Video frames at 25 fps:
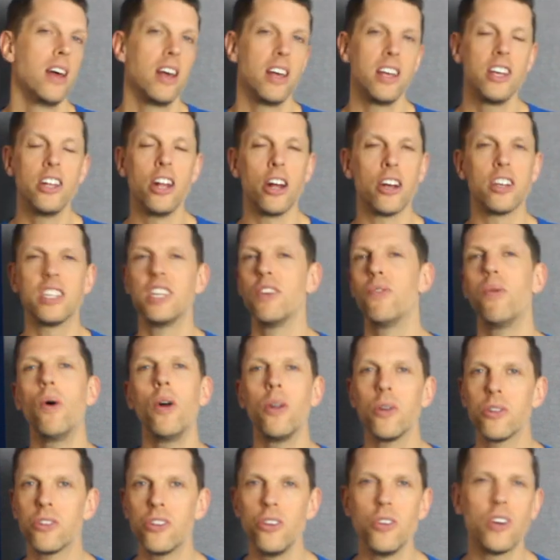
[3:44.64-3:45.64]
You know, because if one
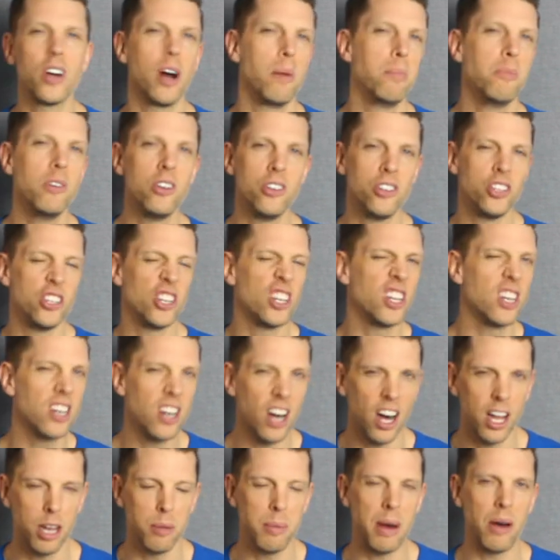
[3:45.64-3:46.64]
or two come loose, you can
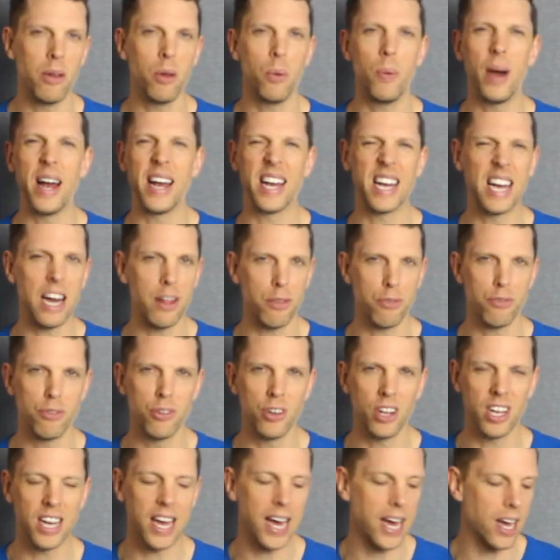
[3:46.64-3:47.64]
cut them out of the way and get through
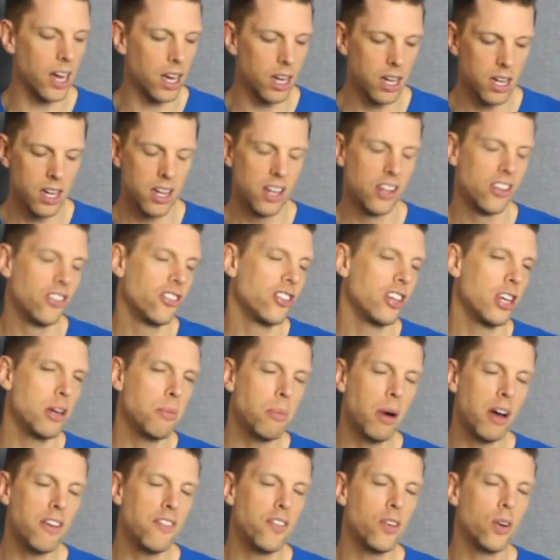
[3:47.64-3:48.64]
the gig. So you
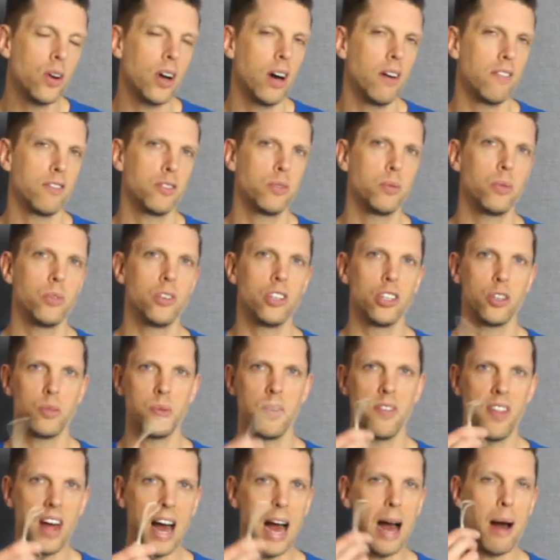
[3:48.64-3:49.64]
might feel comfortable just
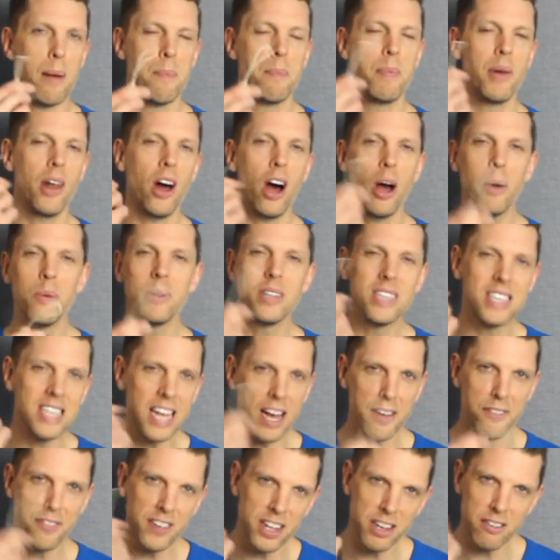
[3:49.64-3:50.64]
with that, but I would
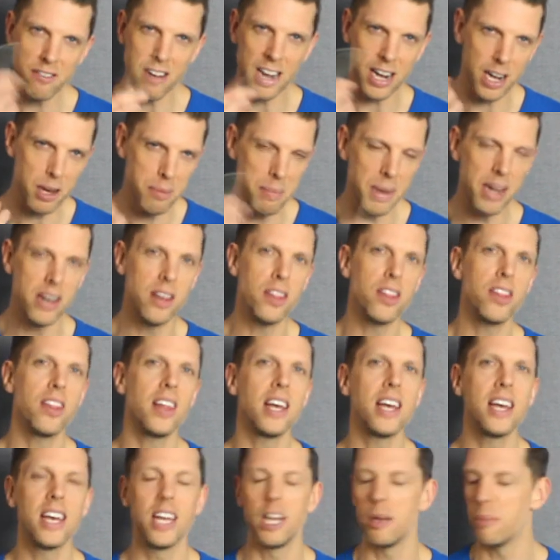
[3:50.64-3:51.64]
definitely recommend
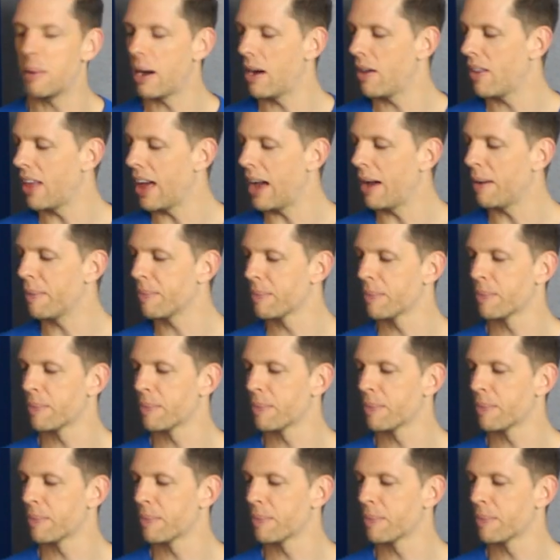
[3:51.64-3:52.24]
thinking about that.